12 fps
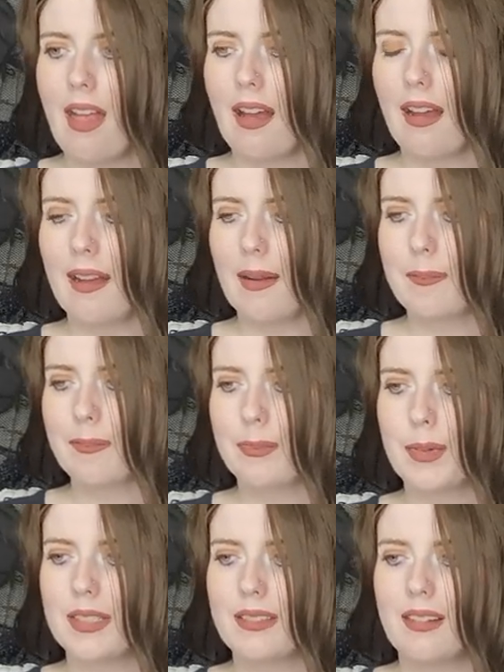
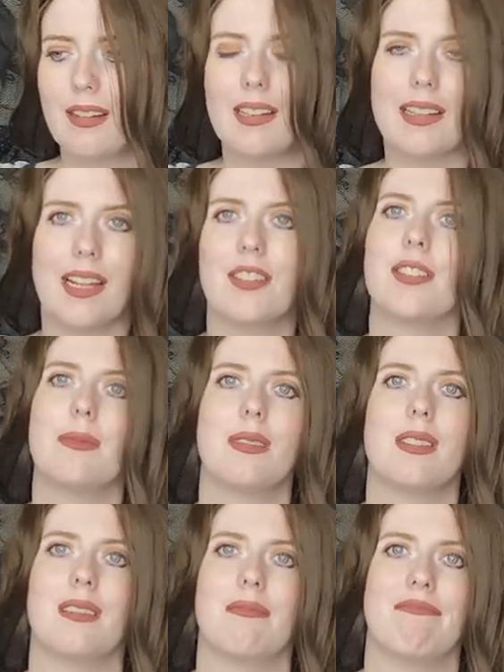but not catch up
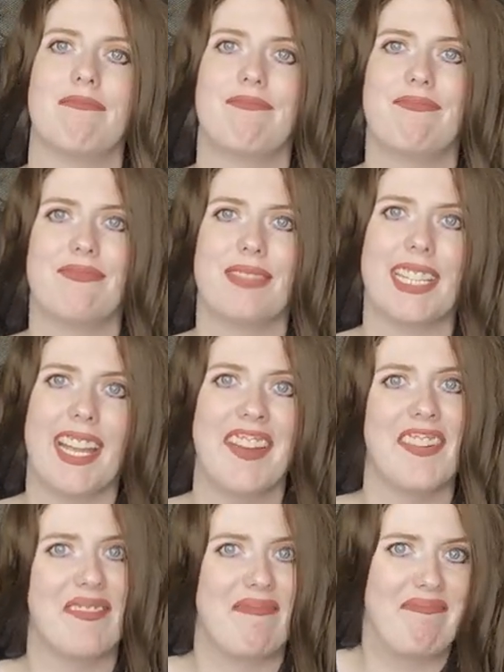to them.
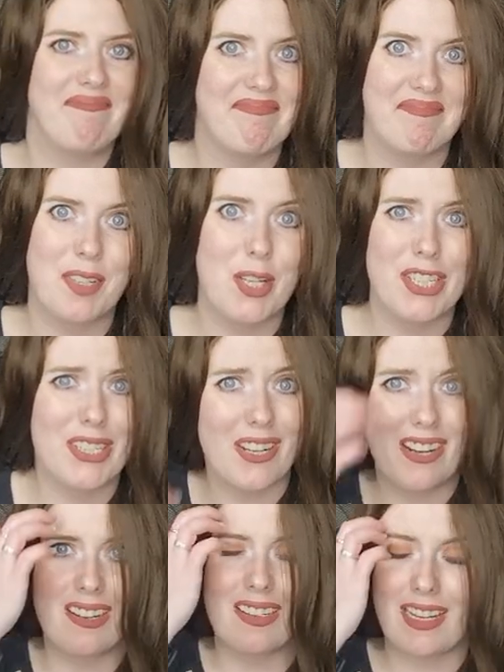Again, could
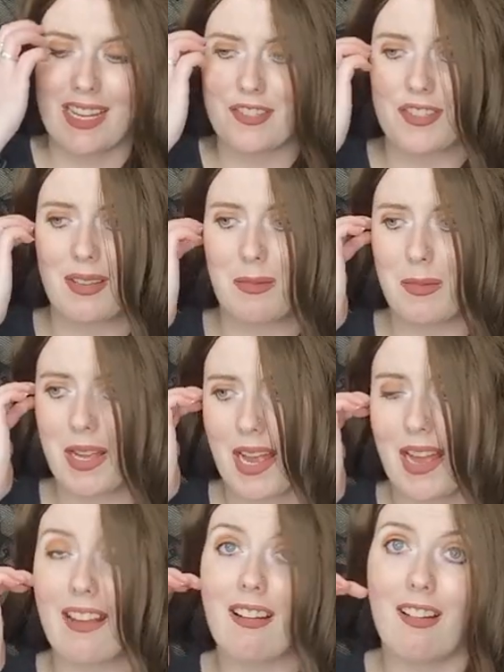not catch them
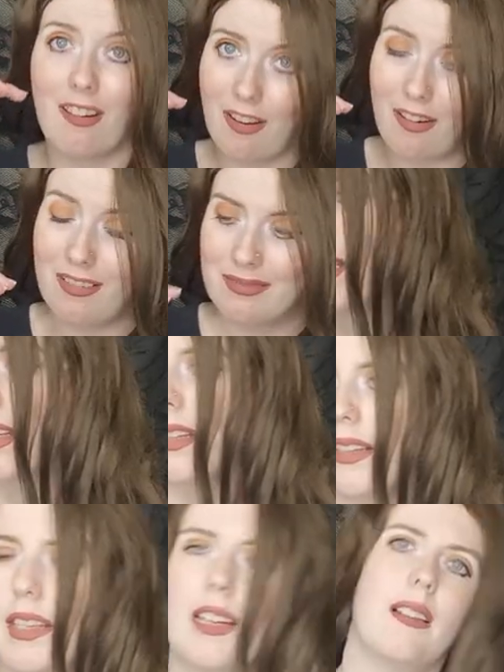at all.
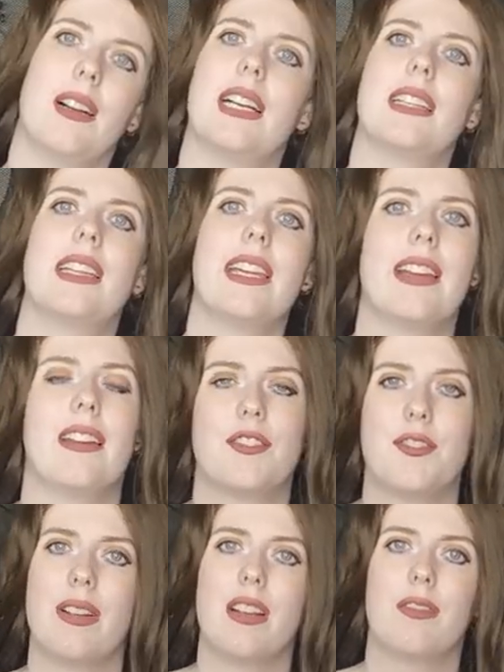Now at the
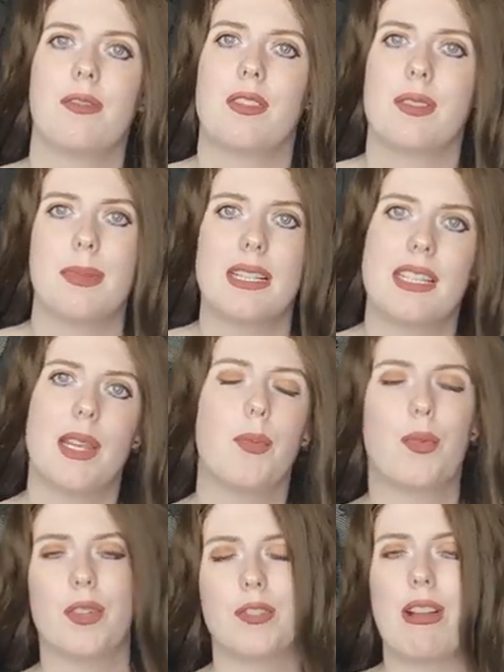Andrew Air Force Base, they
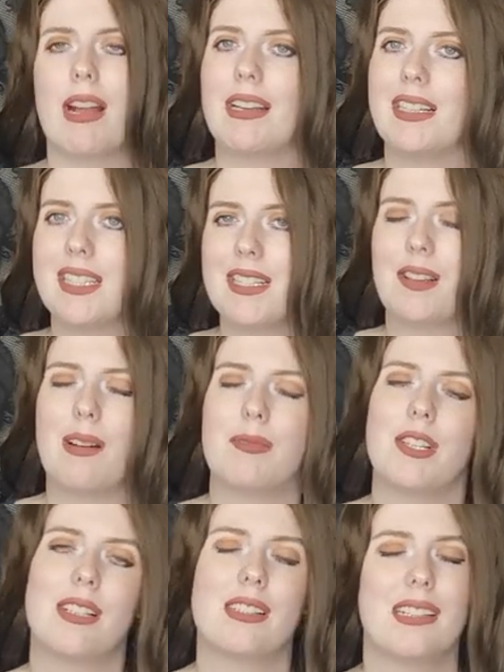were tracking these
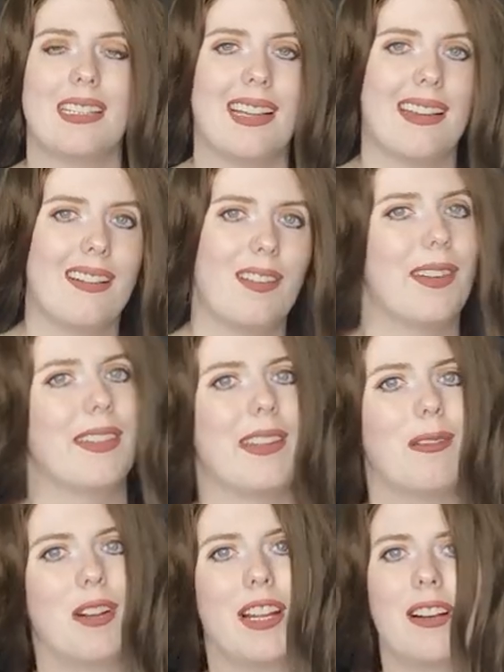objects again on
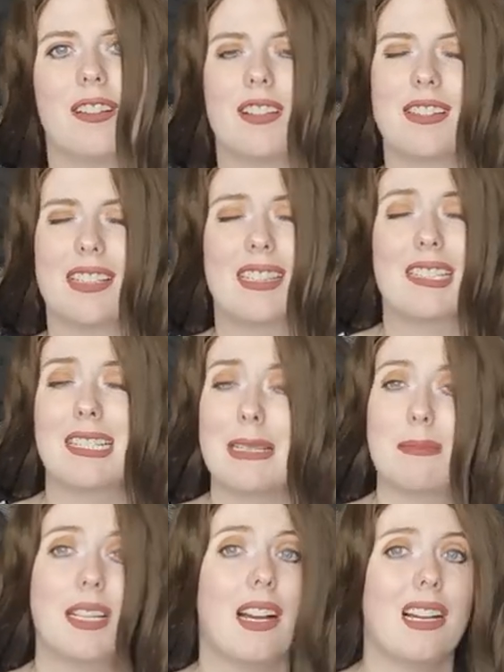the radars at the
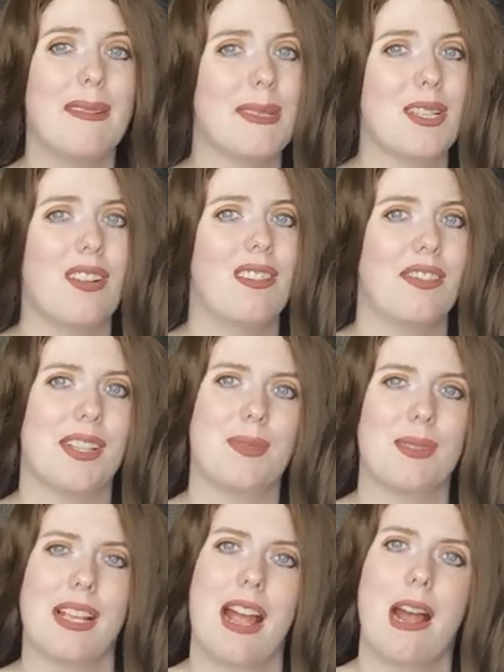same time as all of
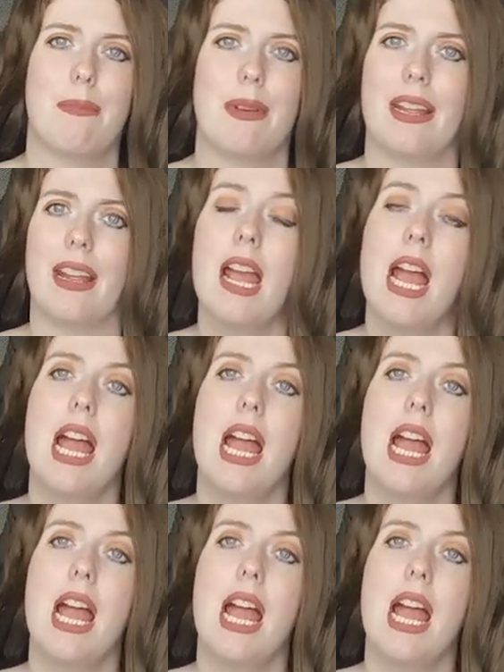this was happening.